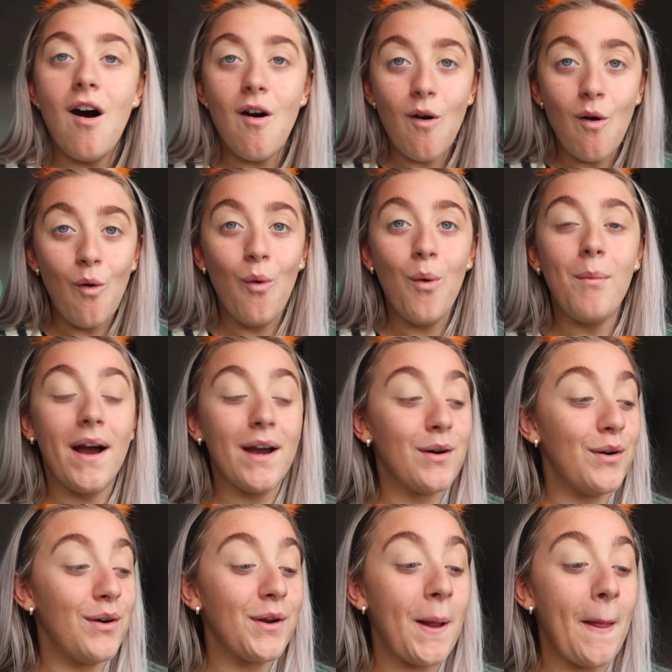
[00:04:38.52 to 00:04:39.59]
Oh my
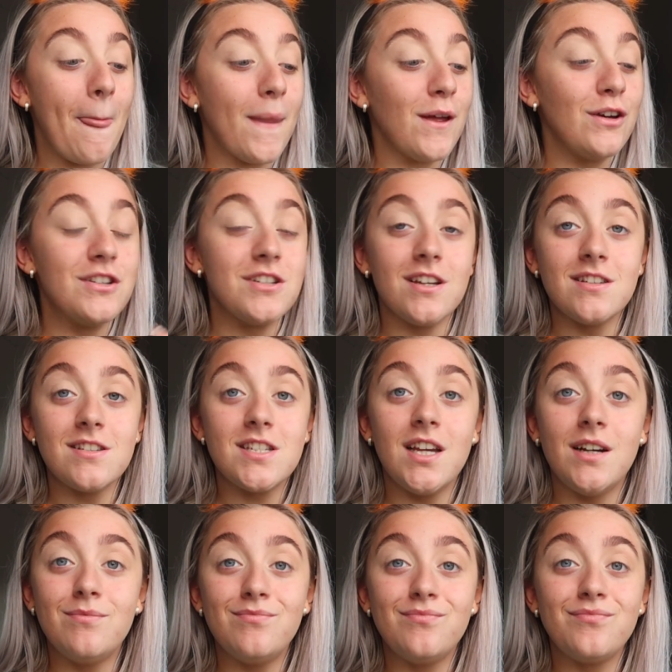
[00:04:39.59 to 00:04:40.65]
god, Easons.
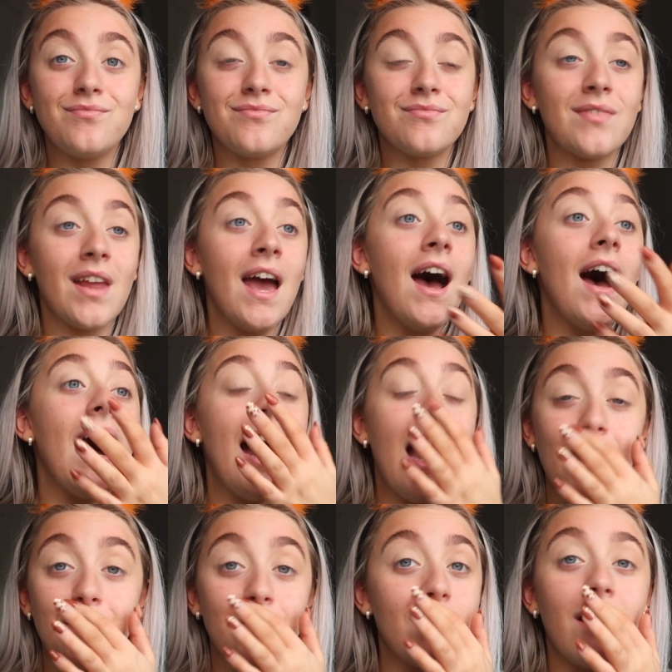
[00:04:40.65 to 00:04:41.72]

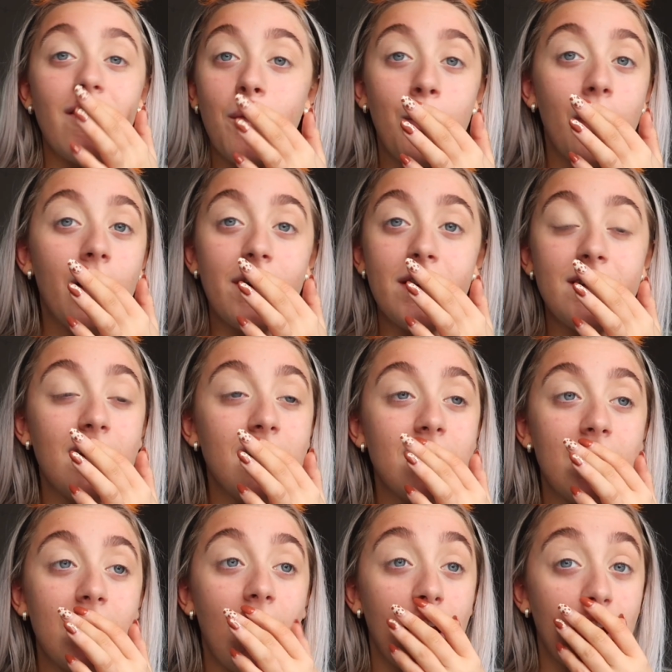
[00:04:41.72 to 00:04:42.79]
I do have a bar to tell
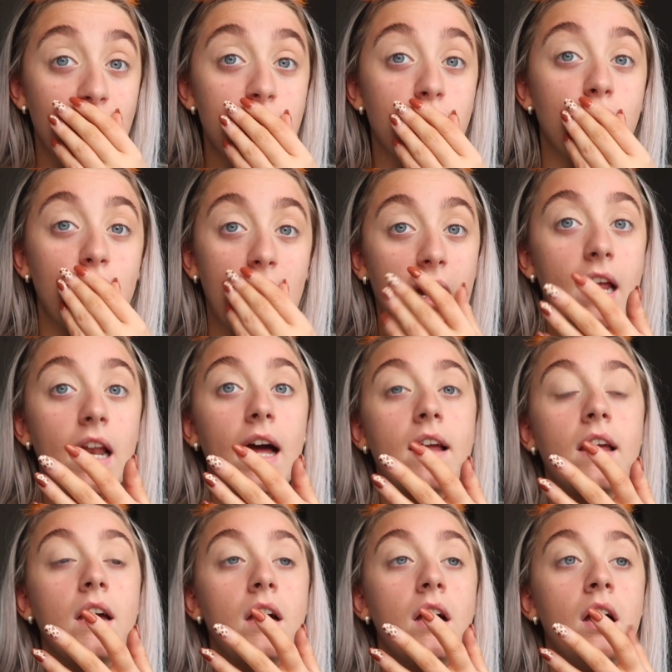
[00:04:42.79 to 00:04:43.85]
you, and it's really
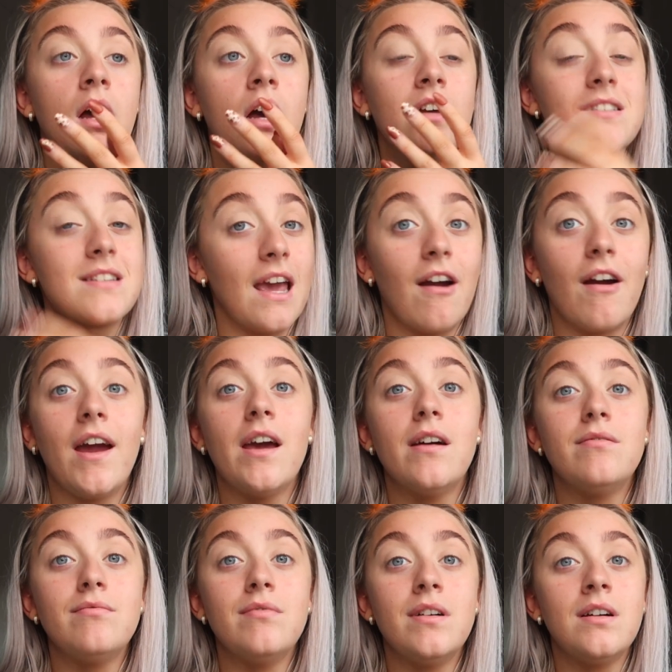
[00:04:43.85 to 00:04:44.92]
like scary.
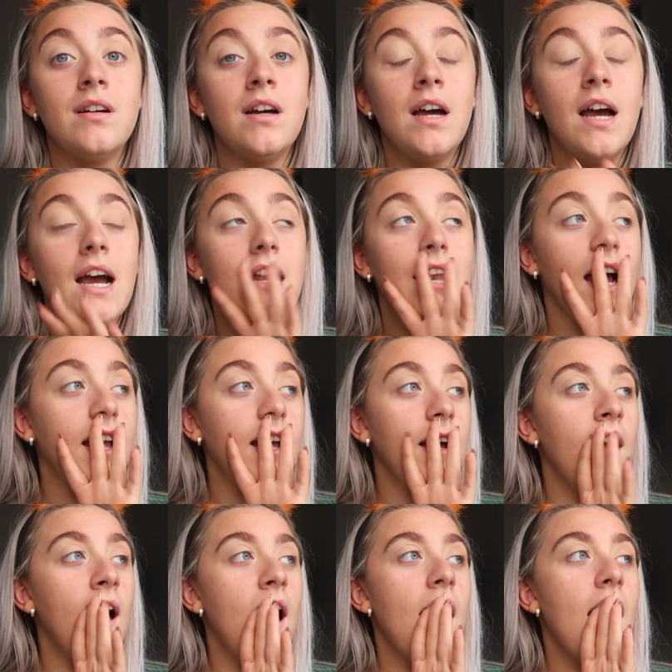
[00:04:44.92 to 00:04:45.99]
Like
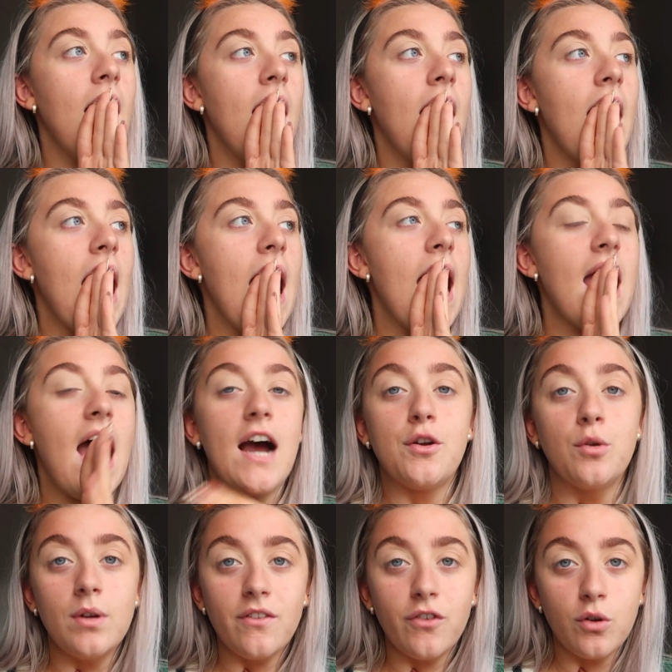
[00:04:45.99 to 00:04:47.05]
I
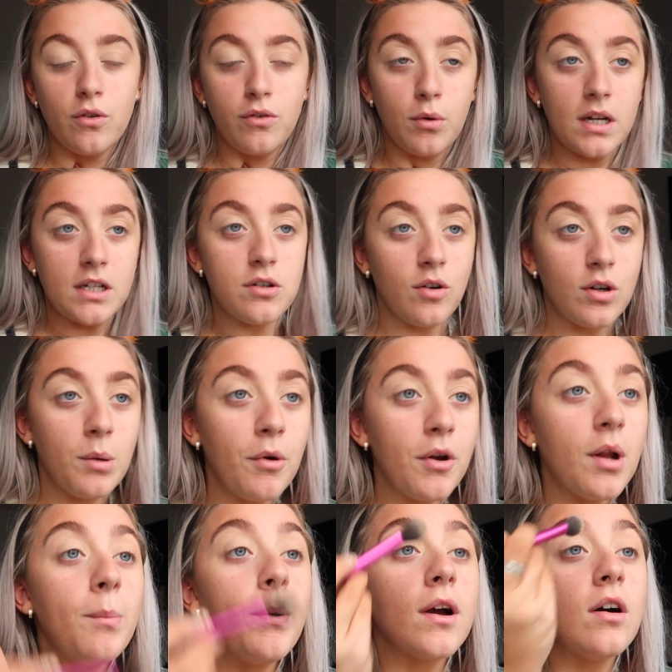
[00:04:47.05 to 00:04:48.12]
don't even know if I want to talk about
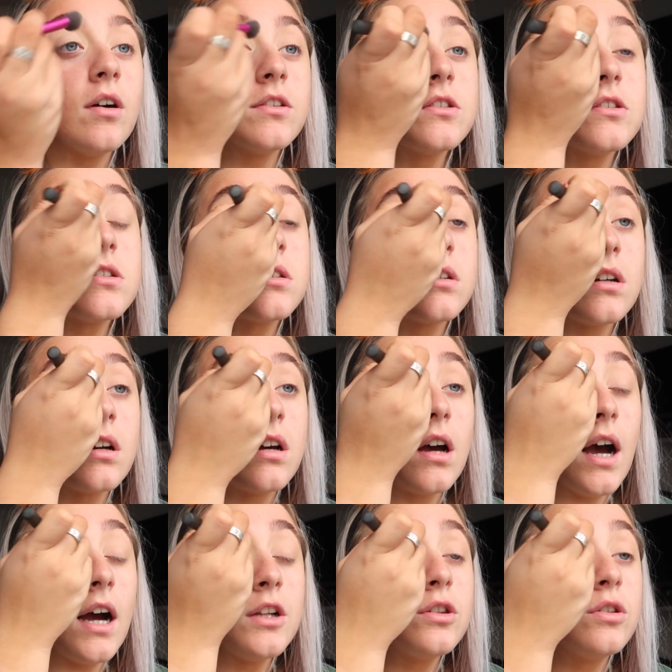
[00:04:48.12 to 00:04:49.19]
it, because
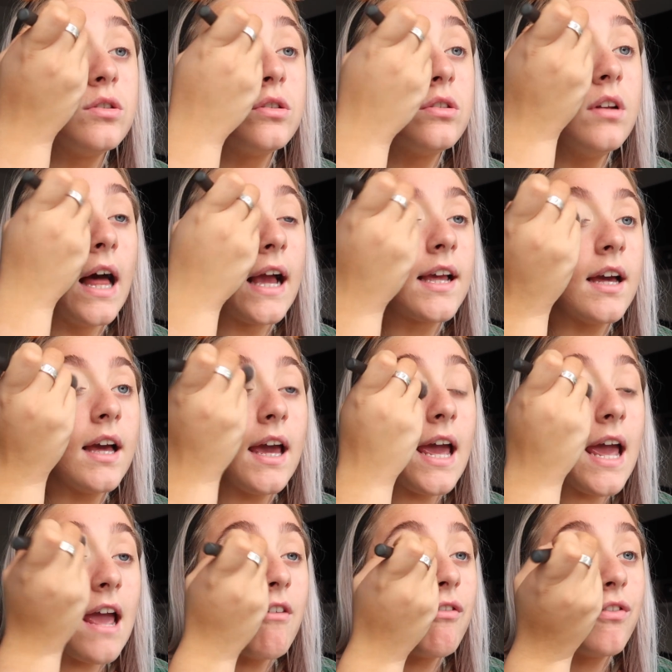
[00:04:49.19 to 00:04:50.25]
I like,
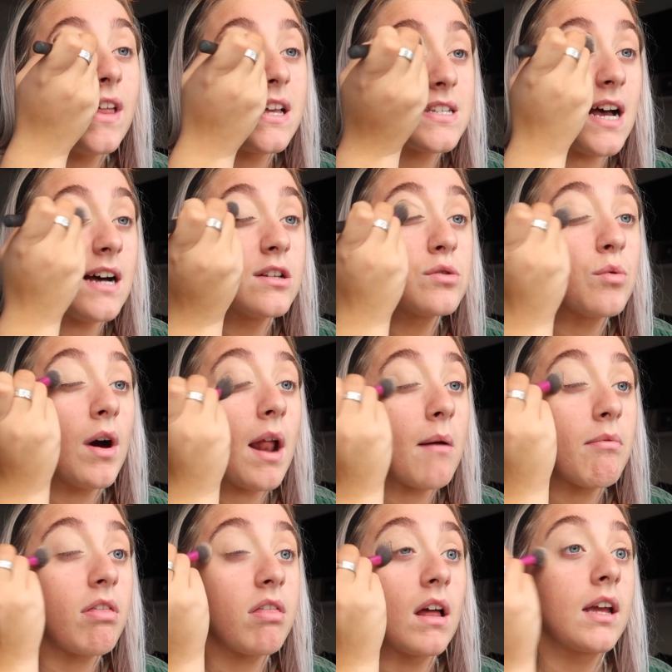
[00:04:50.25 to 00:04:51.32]
if this is what
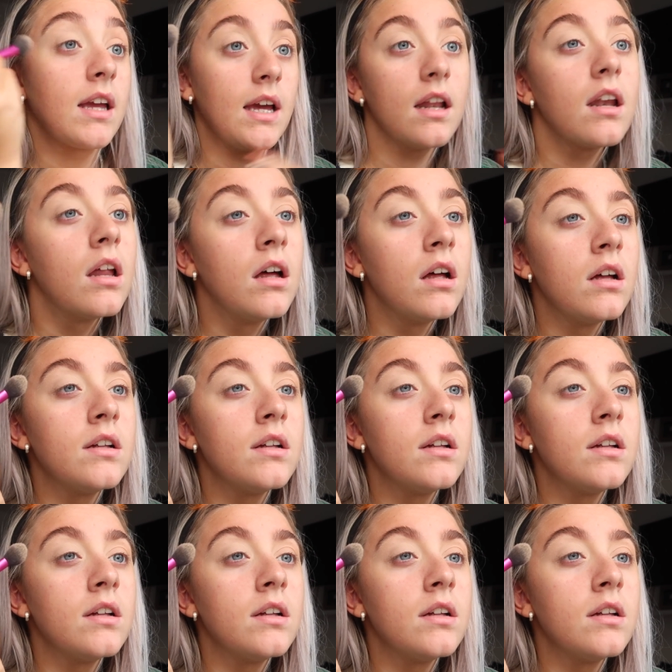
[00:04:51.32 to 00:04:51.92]
I'm thinking,